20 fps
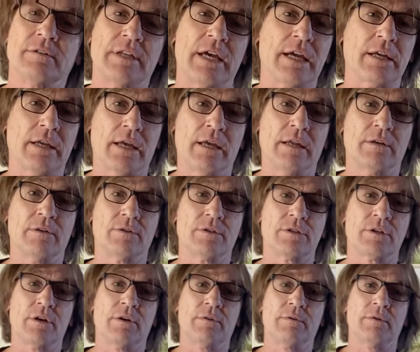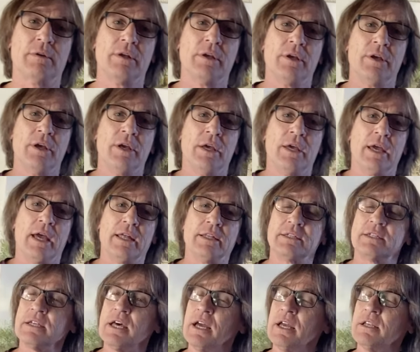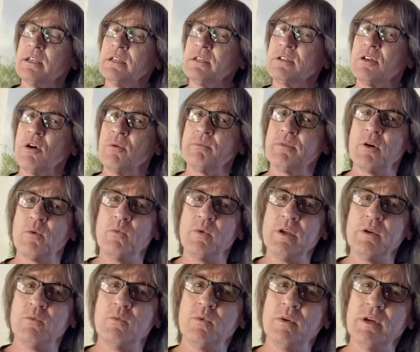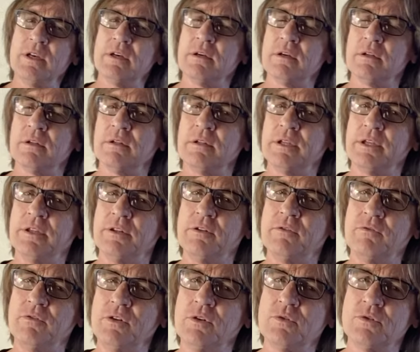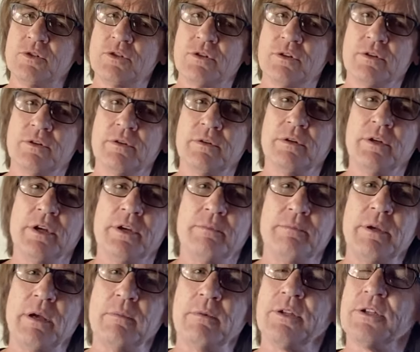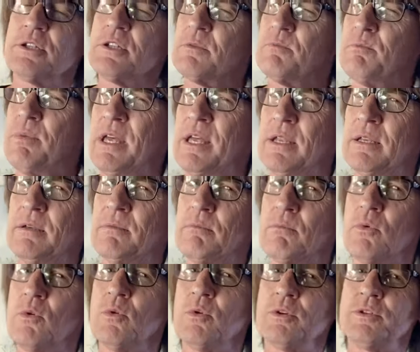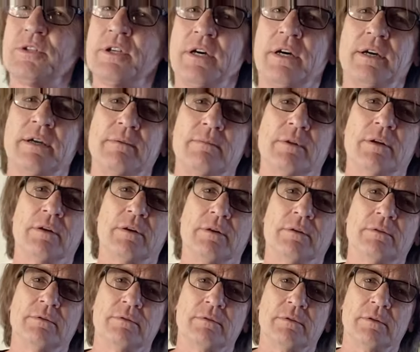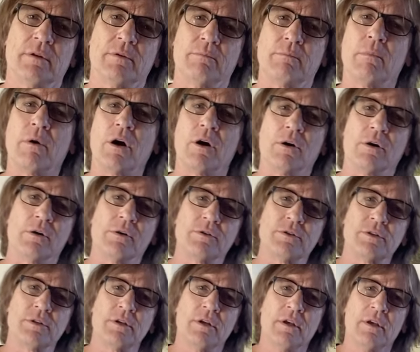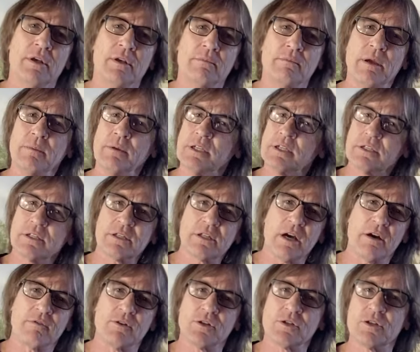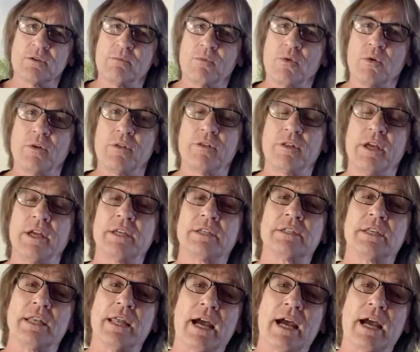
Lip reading: decade or so. And scientists hope that we will, in the future, be able to spend more time there on Mars. Maybe discover some more things. And